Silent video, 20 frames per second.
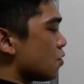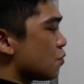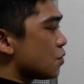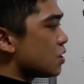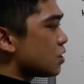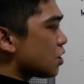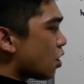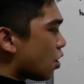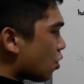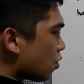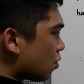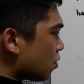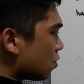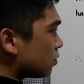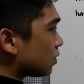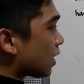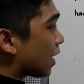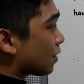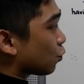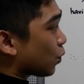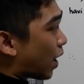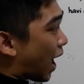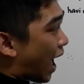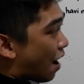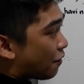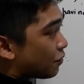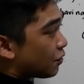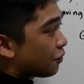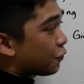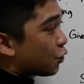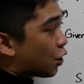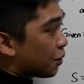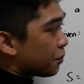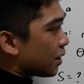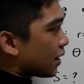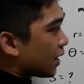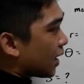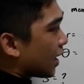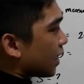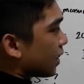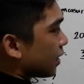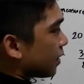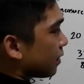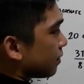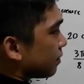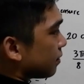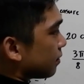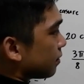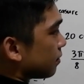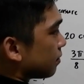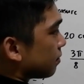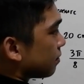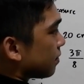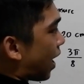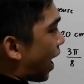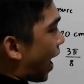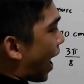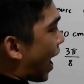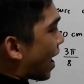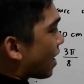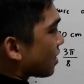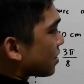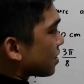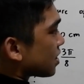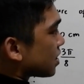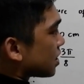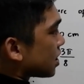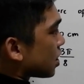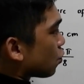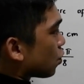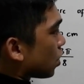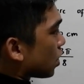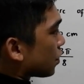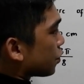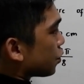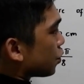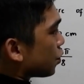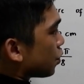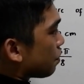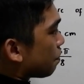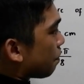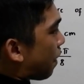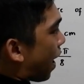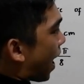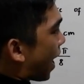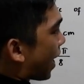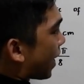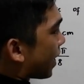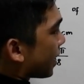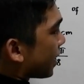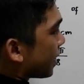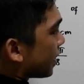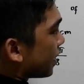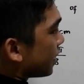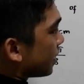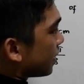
We know that we have the formula, S is equal to pi